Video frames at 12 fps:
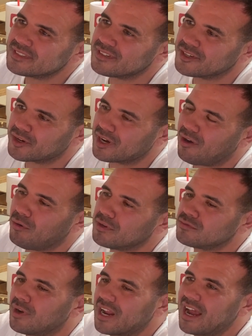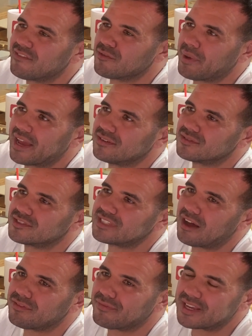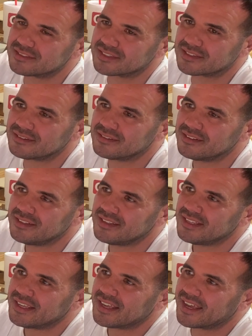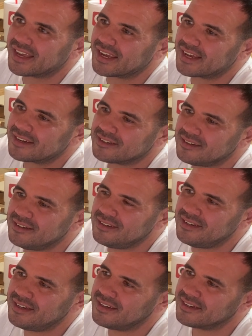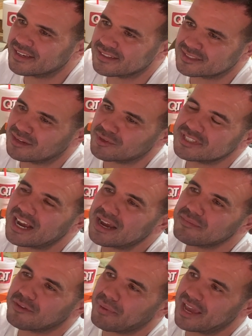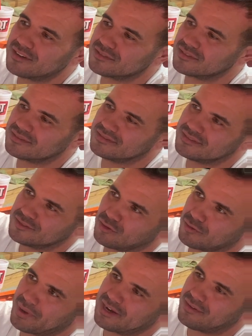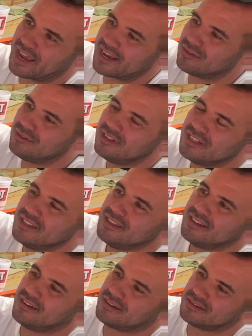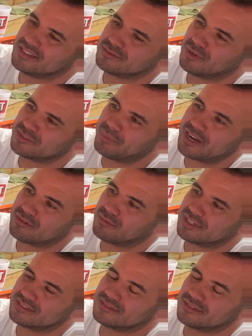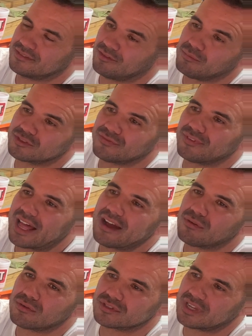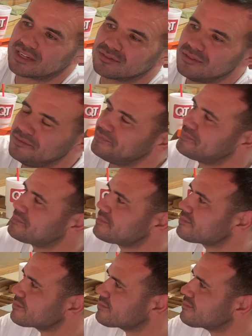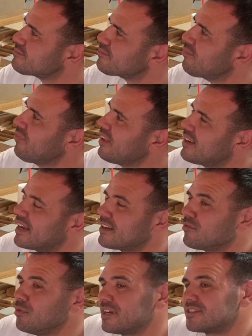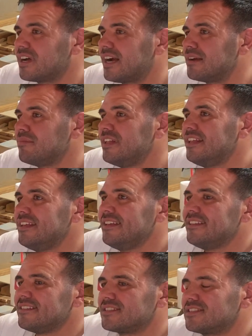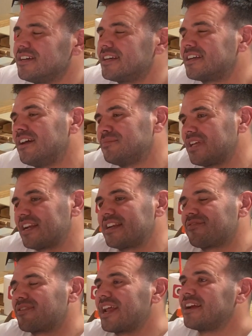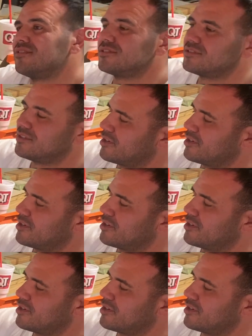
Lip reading: you're going to always want to have your panels south facing. And in the summertime, the solar panel angle is much better when it's almost flat horizontal. And in the wintertime, the sun comes at a different angle, so